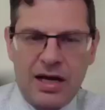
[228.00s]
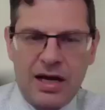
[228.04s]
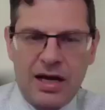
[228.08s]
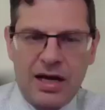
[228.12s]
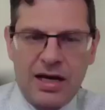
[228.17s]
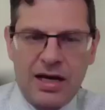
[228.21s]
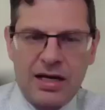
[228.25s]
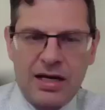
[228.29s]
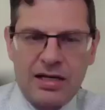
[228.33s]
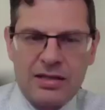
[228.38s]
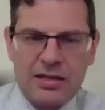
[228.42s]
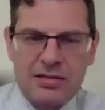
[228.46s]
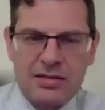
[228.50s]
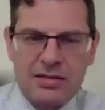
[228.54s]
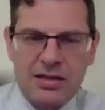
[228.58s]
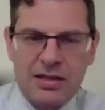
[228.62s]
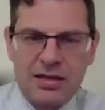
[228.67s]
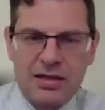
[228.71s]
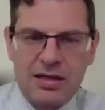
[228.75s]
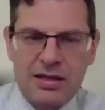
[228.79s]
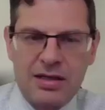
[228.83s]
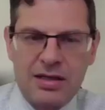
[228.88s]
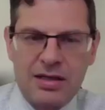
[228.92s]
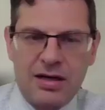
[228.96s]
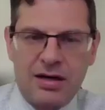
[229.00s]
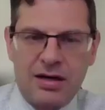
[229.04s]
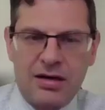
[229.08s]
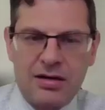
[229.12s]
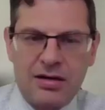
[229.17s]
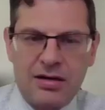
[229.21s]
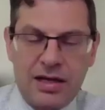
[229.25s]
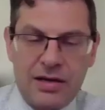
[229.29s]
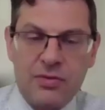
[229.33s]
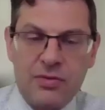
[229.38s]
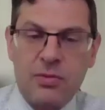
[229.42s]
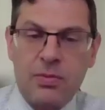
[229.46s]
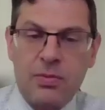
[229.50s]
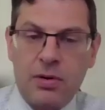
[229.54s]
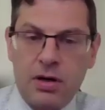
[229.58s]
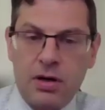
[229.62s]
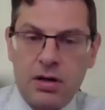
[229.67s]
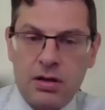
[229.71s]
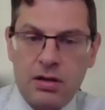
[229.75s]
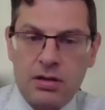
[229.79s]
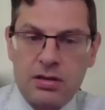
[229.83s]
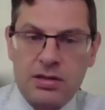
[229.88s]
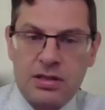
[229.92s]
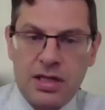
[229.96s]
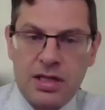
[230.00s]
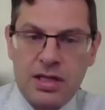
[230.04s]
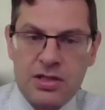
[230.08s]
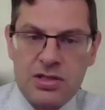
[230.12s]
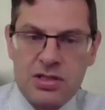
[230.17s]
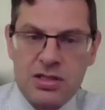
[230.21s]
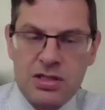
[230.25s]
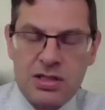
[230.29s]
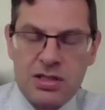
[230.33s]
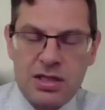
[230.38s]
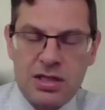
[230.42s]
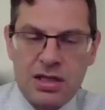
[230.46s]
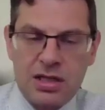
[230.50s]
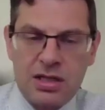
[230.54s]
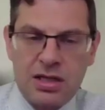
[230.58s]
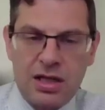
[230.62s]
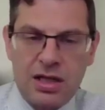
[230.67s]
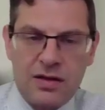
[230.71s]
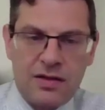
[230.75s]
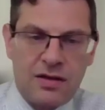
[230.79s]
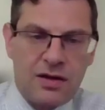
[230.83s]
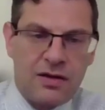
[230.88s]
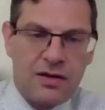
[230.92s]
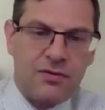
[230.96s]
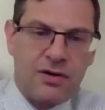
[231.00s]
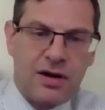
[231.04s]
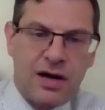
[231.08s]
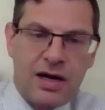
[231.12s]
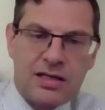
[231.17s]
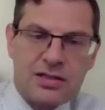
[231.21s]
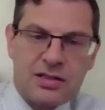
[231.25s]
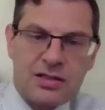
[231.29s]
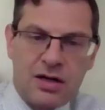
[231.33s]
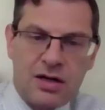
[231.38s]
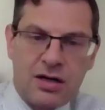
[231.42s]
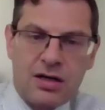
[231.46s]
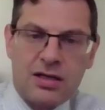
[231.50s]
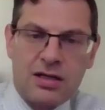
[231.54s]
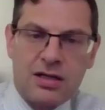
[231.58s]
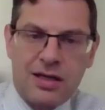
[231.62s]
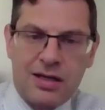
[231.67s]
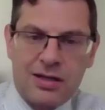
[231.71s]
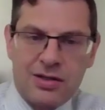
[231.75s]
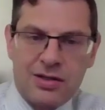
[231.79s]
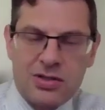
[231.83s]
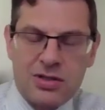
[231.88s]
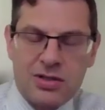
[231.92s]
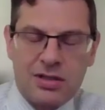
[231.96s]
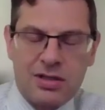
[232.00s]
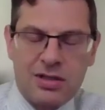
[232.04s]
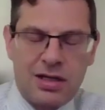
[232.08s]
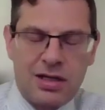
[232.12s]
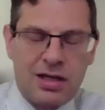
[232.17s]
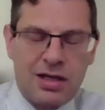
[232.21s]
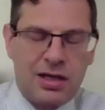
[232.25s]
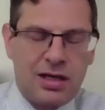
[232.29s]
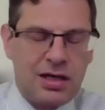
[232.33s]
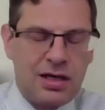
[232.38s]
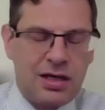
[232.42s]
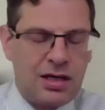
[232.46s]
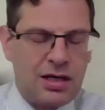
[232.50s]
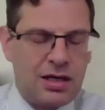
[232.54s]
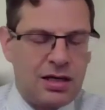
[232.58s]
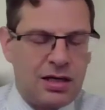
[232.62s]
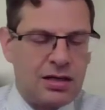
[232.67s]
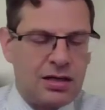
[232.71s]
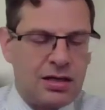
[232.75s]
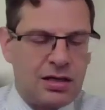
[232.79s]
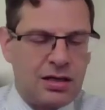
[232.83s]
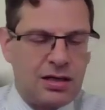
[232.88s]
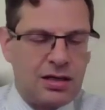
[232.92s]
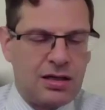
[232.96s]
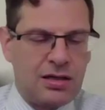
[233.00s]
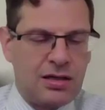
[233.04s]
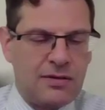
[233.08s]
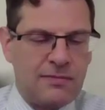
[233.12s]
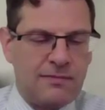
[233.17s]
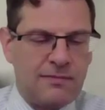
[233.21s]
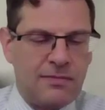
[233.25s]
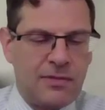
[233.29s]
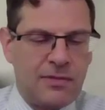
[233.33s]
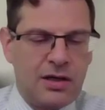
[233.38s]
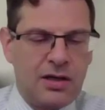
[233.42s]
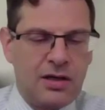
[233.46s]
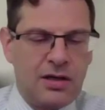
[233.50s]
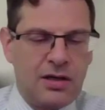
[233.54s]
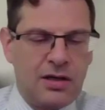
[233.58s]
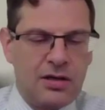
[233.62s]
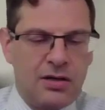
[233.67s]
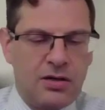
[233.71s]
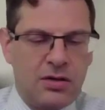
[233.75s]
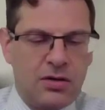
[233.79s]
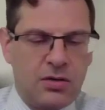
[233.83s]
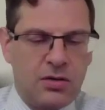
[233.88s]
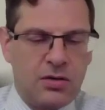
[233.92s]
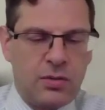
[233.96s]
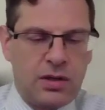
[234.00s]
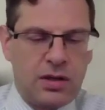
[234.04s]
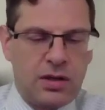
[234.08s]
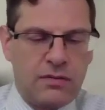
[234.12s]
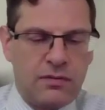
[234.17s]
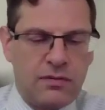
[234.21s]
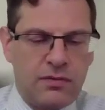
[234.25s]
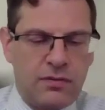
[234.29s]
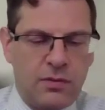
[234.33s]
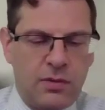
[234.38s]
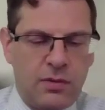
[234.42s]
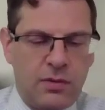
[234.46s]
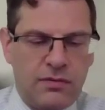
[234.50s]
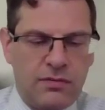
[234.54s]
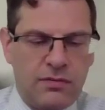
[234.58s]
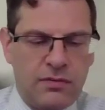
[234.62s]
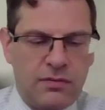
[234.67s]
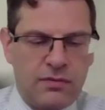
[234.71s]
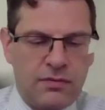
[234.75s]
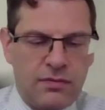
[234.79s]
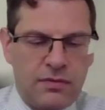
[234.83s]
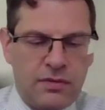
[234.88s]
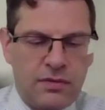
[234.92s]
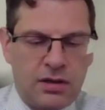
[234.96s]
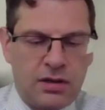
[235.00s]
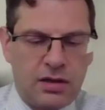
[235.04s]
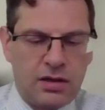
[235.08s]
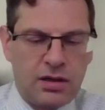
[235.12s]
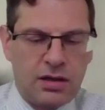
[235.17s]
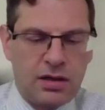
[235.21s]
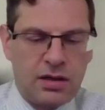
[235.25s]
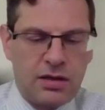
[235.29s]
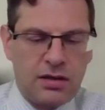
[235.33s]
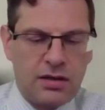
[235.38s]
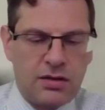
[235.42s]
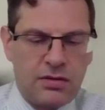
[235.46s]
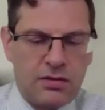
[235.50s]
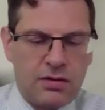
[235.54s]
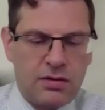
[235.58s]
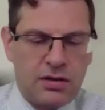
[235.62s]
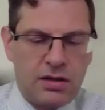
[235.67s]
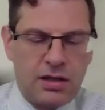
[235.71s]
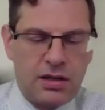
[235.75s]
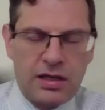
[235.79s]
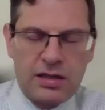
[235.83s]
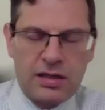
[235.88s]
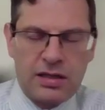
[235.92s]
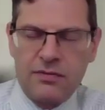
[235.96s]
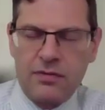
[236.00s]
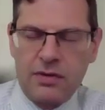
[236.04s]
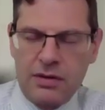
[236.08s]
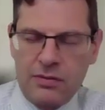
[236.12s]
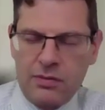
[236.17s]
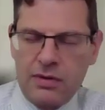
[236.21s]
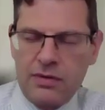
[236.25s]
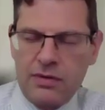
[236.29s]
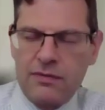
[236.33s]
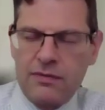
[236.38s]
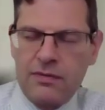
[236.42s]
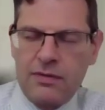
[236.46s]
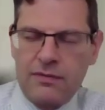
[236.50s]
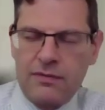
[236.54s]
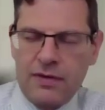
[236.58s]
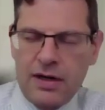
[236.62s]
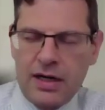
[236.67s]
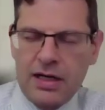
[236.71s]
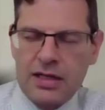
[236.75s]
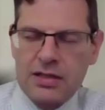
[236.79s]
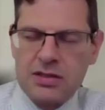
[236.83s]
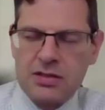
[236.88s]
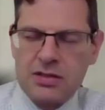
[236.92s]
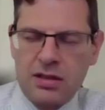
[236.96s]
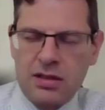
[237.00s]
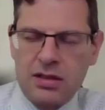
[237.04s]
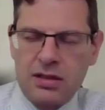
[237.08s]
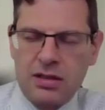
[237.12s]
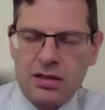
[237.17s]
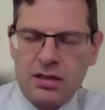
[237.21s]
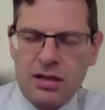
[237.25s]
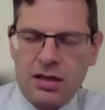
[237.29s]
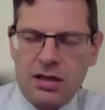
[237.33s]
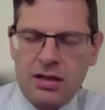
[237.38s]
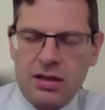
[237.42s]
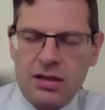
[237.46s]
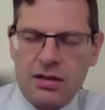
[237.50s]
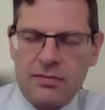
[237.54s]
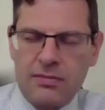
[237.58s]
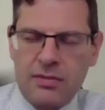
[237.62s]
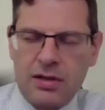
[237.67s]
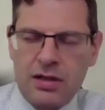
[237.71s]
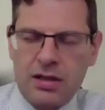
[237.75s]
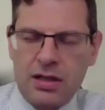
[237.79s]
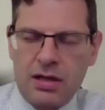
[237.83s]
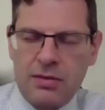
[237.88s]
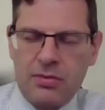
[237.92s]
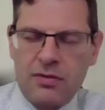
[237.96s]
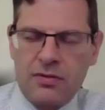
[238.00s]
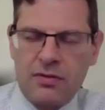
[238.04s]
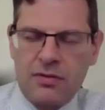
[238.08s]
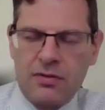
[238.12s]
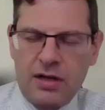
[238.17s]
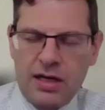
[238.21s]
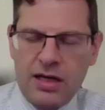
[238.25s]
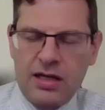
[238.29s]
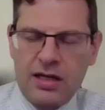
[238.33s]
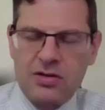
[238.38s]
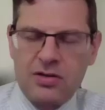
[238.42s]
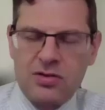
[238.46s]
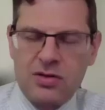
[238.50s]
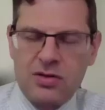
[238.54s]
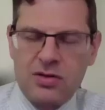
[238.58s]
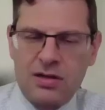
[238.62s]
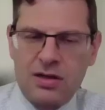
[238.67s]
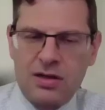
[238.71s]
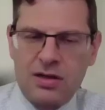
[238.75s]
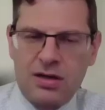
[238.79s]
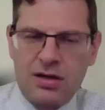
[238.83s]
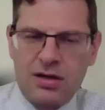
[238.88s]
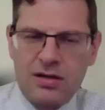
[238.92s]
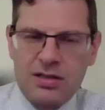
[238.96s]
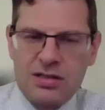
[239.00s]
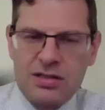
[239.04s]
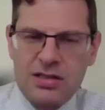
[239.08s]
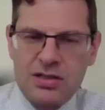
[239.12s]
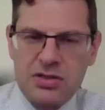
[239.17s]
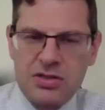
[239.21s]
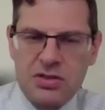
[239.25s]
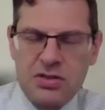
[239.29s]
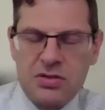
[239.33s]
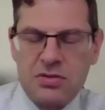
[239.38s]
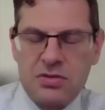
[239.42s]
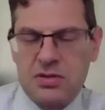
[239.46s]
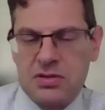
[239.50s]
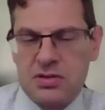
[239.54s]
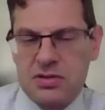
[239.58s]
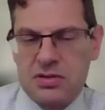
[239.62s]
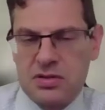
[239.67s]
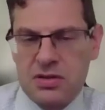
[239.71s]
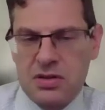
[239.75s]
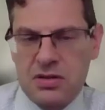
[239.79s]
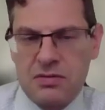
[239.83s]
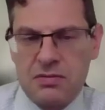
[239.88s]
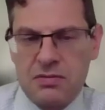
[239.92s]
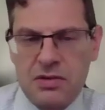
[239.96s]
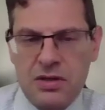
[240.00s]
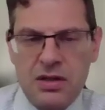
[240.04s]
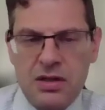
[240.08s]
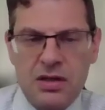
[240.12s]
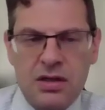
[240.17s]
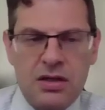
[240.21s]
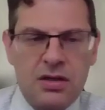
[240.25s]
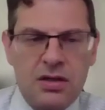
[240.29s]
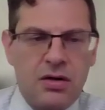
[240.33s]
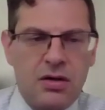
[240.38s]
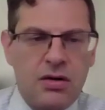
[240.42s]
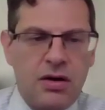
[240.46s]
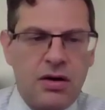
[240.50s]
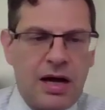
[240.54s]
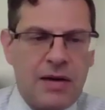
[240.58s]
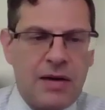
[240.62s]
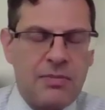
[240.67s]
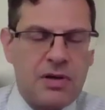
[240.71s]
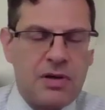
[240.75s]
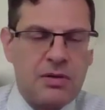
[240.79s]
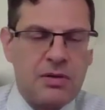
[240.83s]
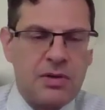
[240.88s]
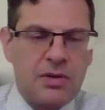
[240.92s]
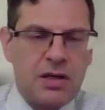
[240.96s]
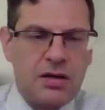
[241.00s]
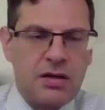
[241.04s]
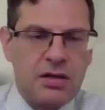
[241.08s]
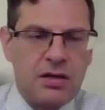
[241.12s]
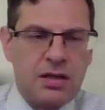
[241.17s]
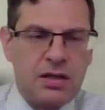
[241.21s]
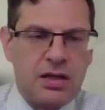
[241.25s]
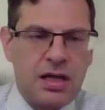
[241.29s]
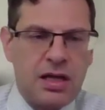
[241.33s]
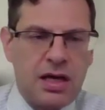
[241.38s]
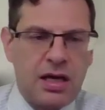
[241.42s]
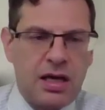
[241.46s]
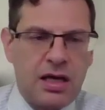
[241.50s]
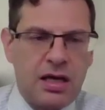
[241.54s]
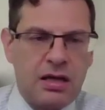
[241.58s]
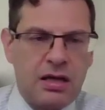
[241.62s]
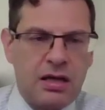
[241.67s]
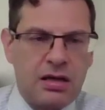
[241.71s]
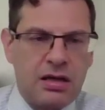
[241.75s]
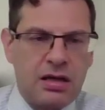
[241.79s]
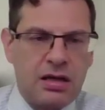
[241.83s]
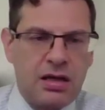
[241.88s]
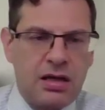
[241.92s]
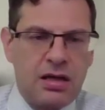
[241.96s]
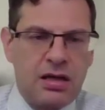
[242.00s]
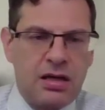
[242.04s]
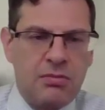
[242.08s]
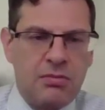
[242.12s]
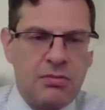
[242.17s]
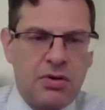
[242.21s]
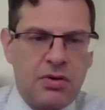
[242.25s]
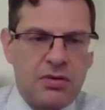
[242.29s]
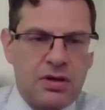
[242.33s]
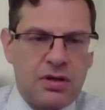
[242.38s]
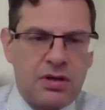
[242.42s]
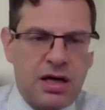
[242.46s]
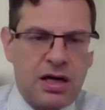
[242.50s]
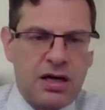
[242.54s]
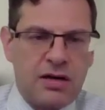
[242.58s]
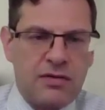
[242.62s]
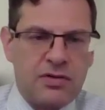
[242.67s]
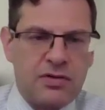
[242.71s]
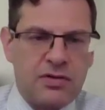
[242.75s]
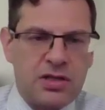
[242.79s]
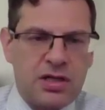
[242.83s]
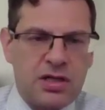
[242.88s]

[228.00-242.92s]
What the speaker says: has our labor partners' attention and therefore has our attention. And we've I think collectively we've advised on a number of clients on this issue. And so happy to be here today and both to kind of